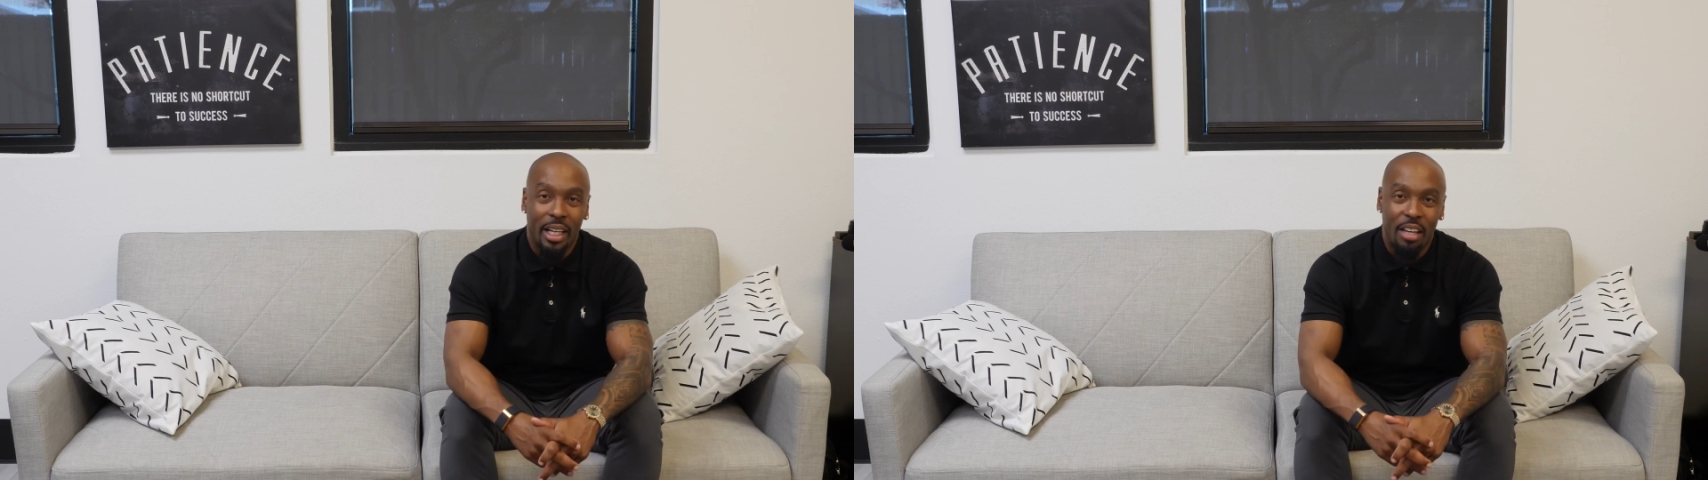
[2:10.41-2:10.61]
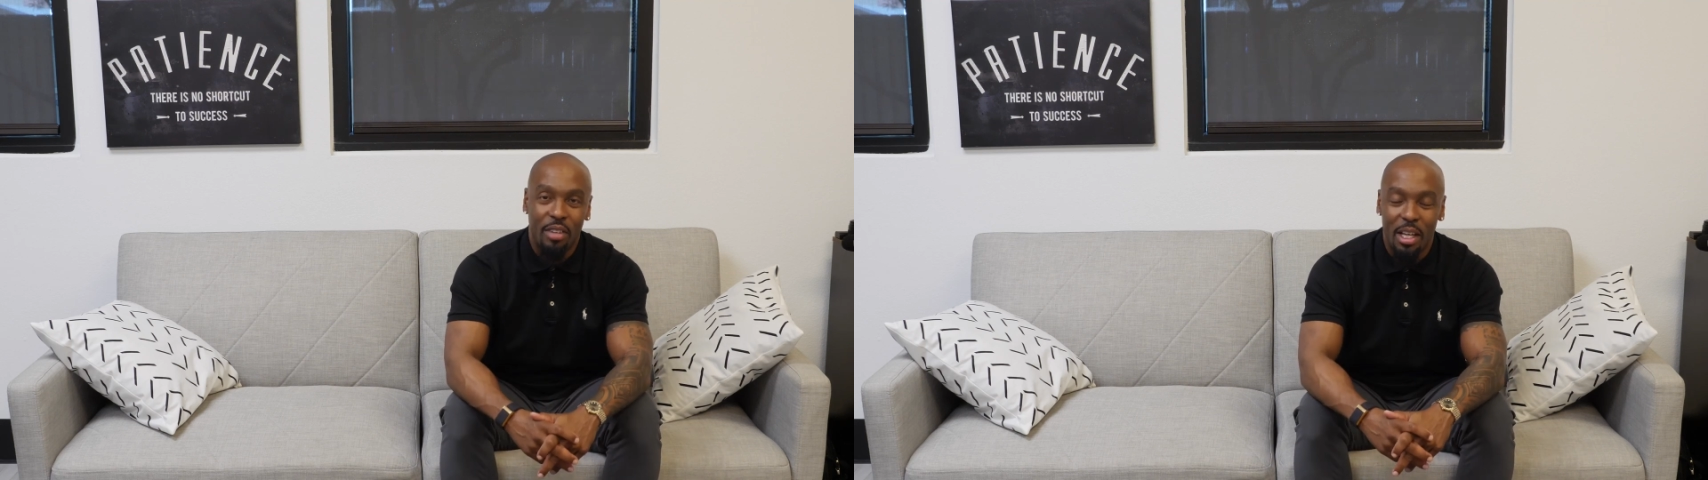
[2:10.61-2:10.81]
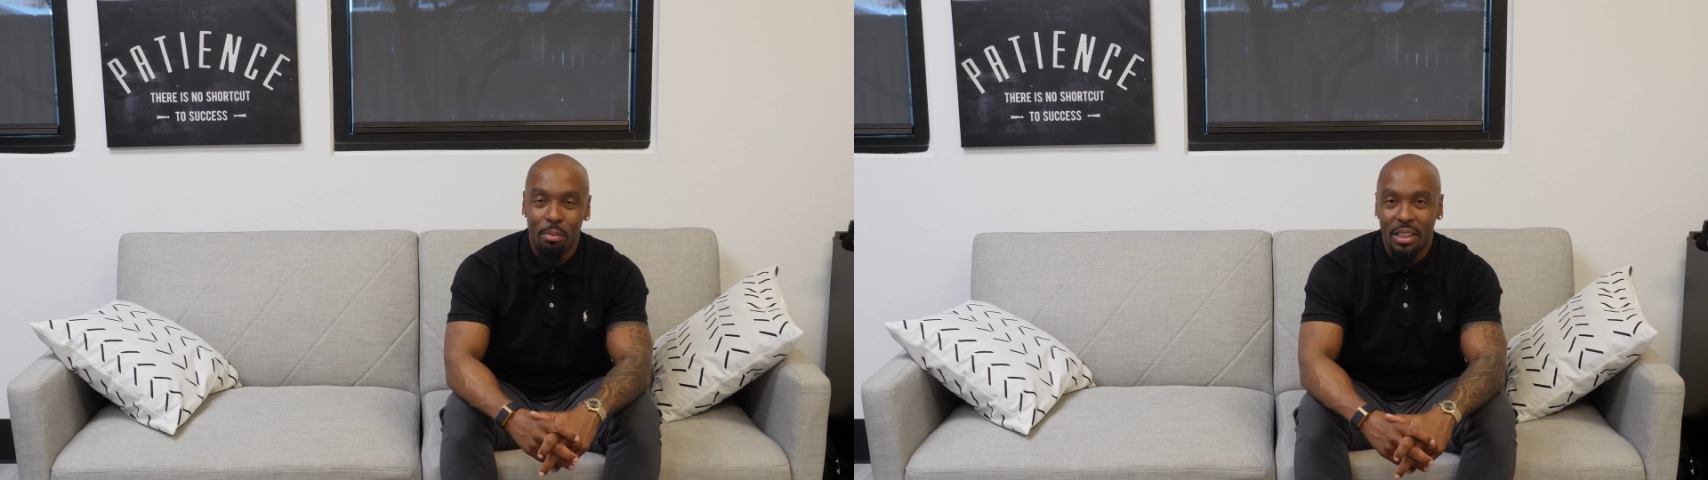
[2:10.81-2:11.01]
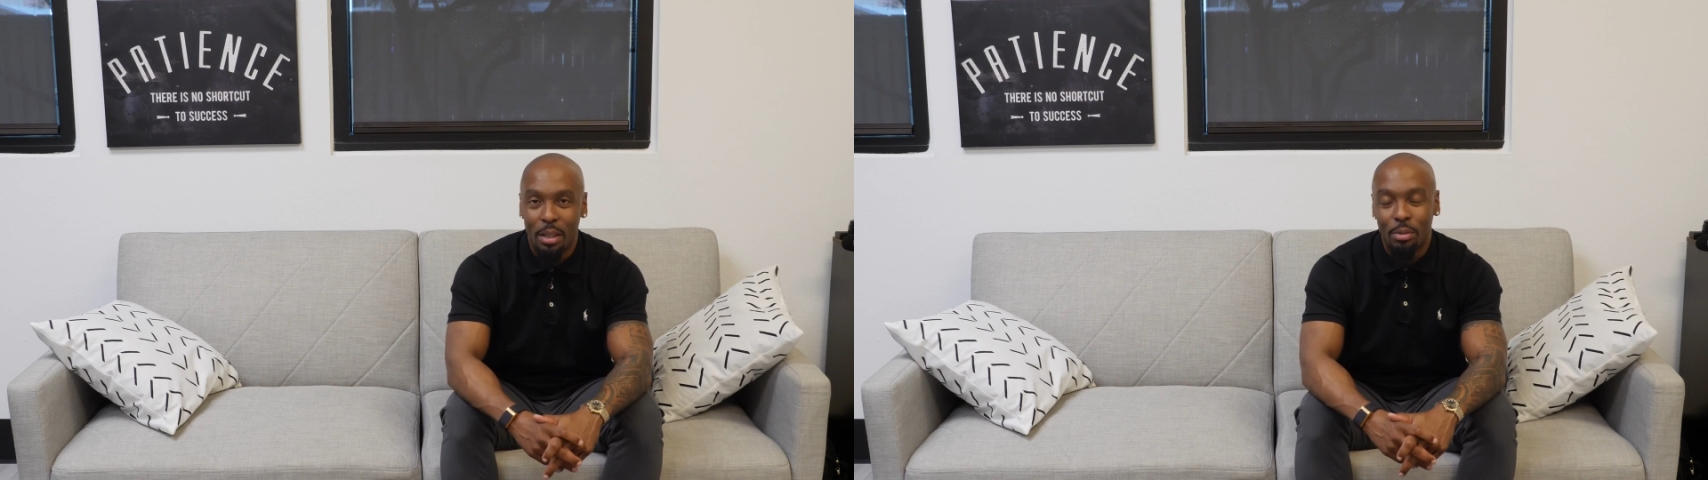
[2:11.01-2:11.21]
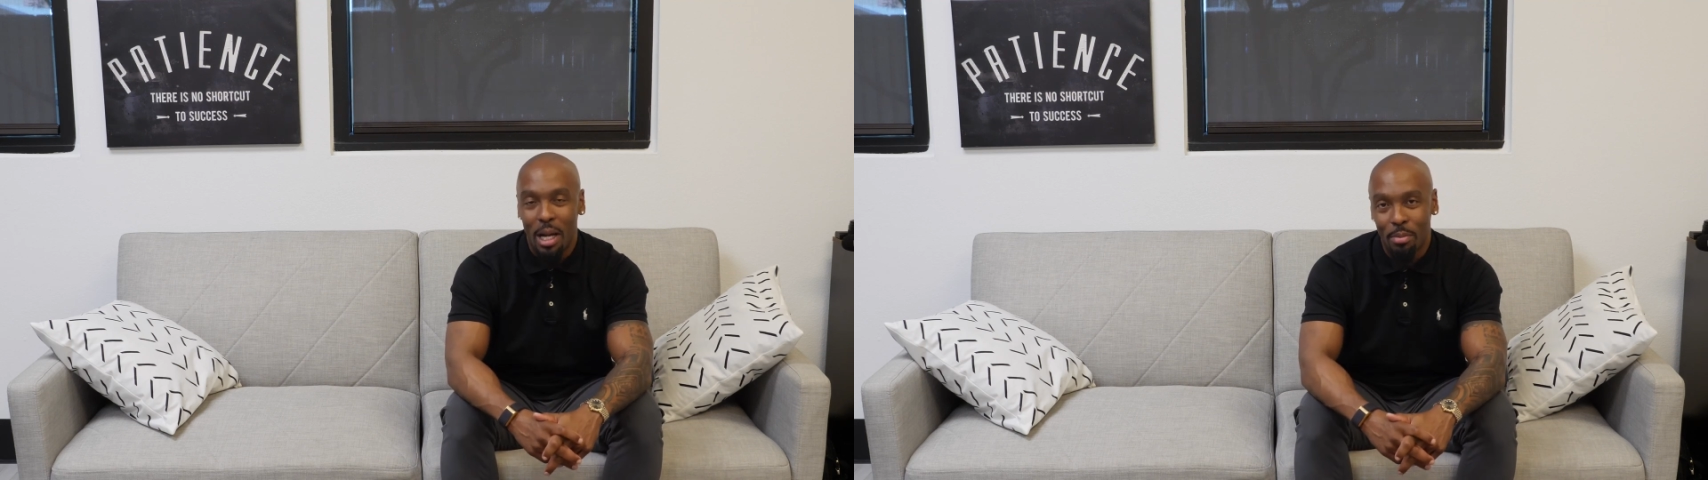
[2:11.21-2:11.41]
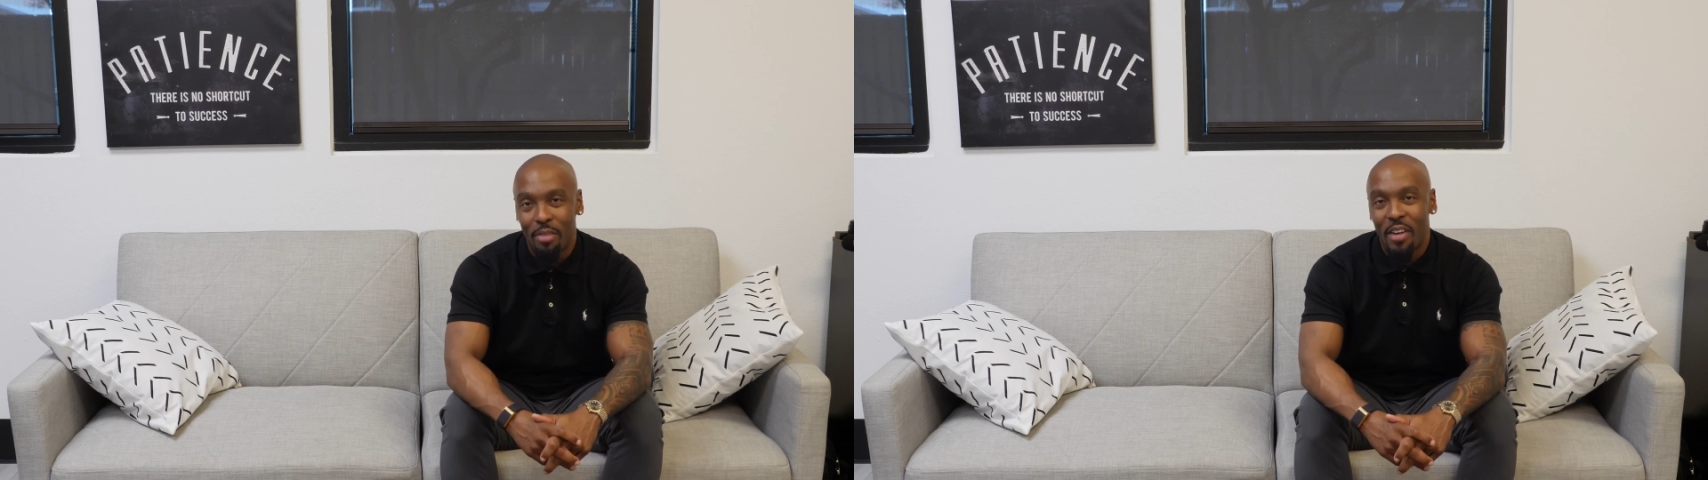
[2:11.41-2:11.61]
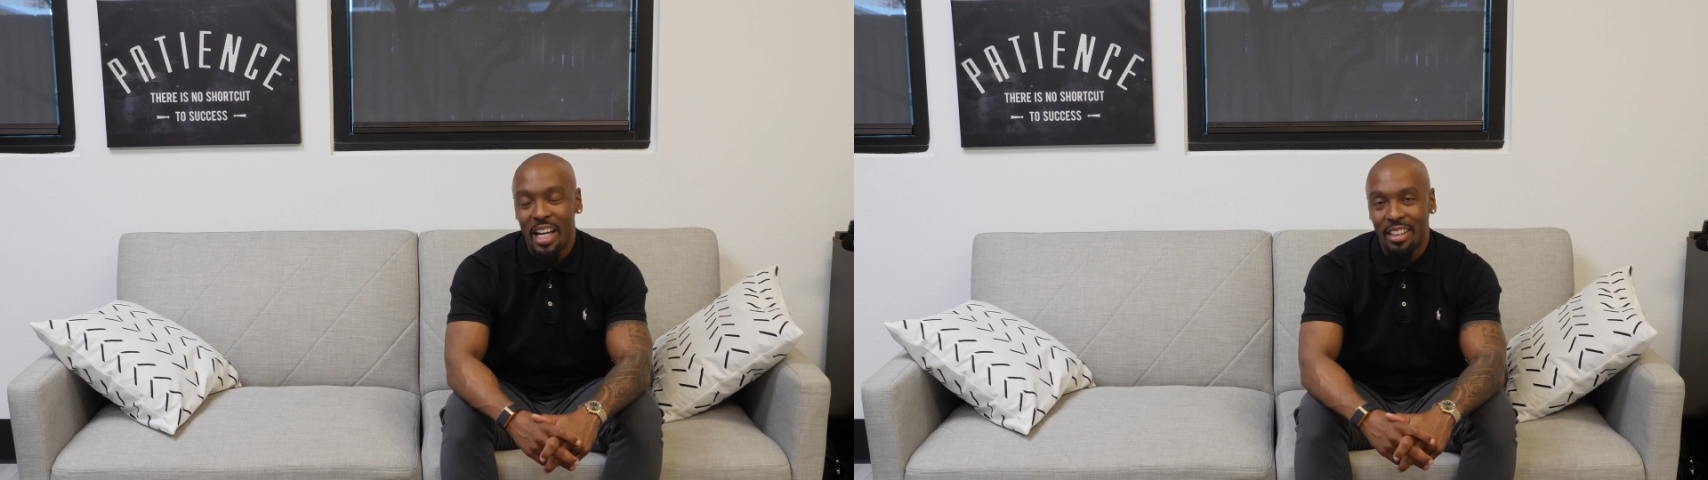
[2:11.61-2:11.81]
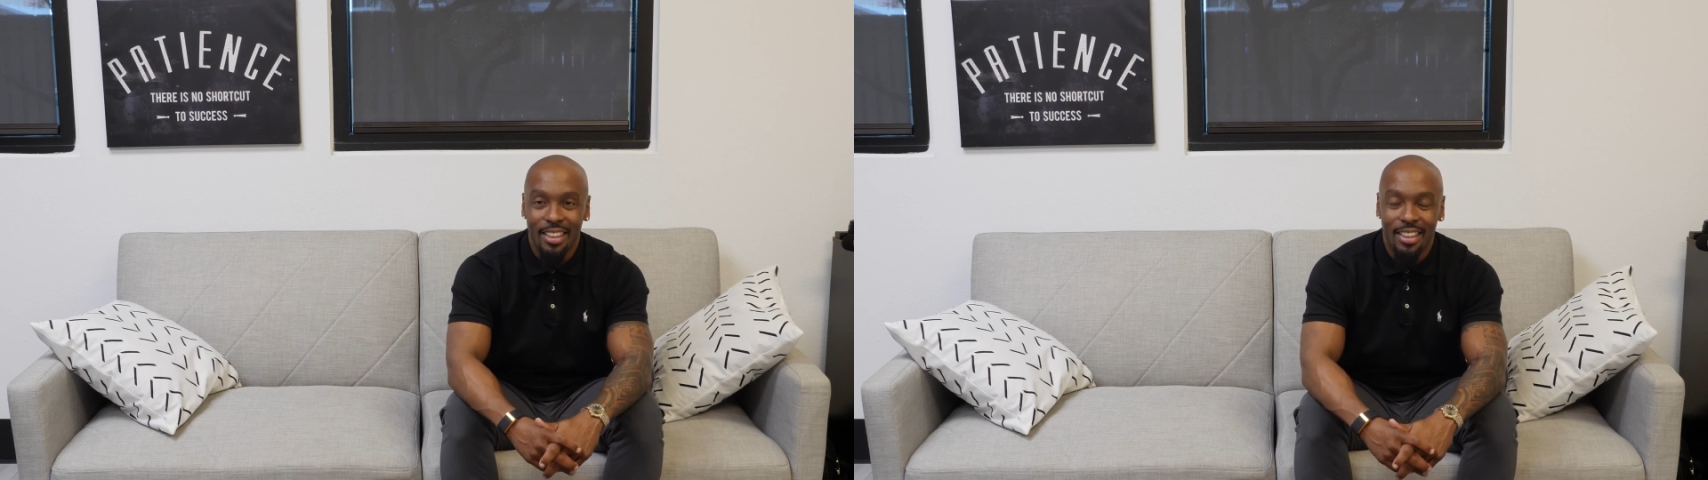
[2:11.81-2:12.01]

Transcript: give in, but sometimes I fight.